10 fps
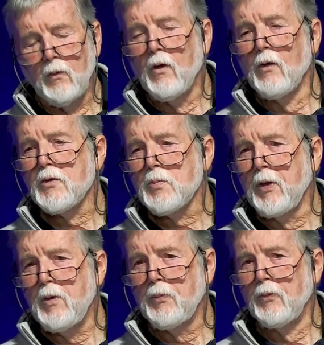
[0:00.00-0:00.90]
God's
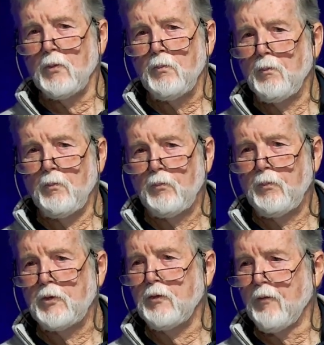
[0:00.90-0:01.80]
people
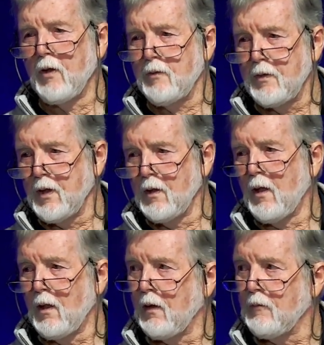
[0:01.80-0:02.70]
devoted their
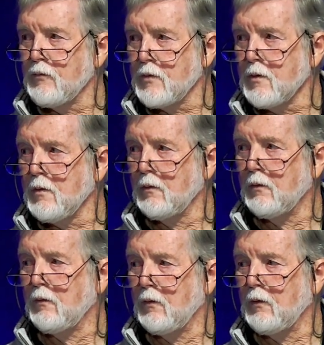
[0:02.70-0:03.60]
lives
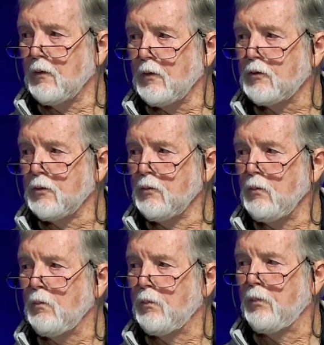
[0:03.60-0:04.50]

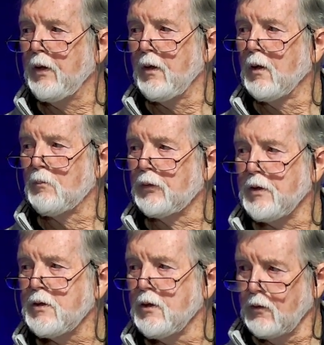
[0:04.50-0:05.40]
to being
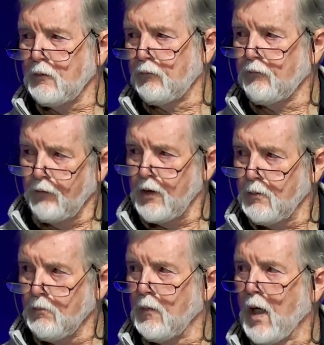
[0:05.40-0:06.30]
appreciative of
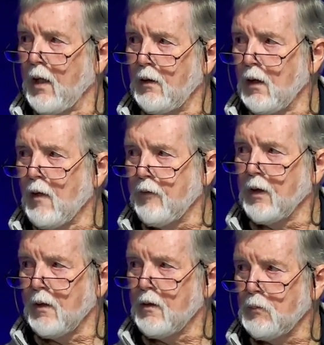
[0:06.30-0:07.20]
him and
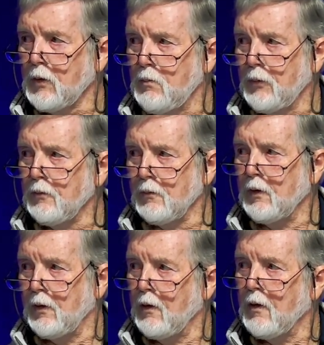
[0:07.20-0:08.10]
loving other people.
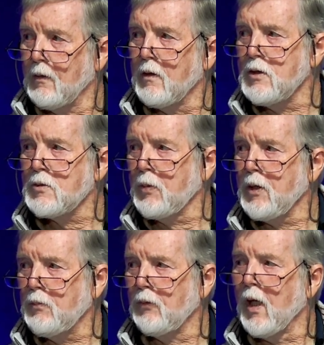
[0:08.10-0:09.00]
These
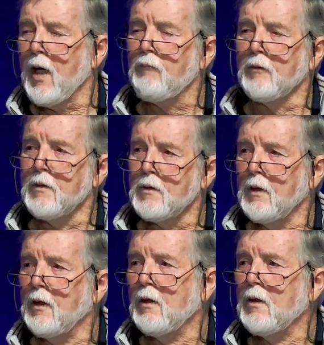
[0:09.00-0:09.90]
people haven't.
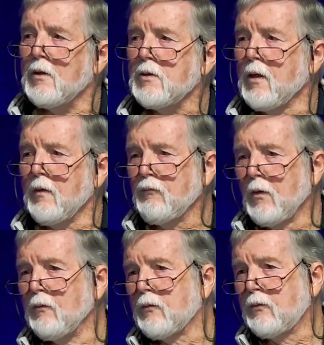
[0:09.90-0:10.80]
So they've
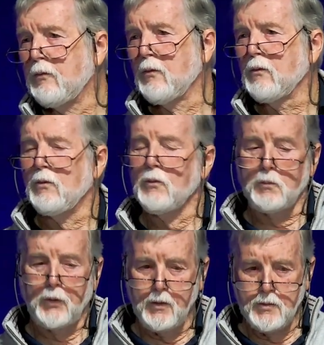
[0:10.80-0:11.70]
gone through the
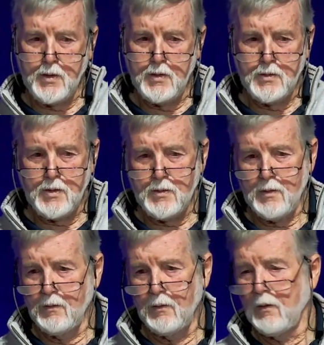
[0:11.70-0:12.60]
court process.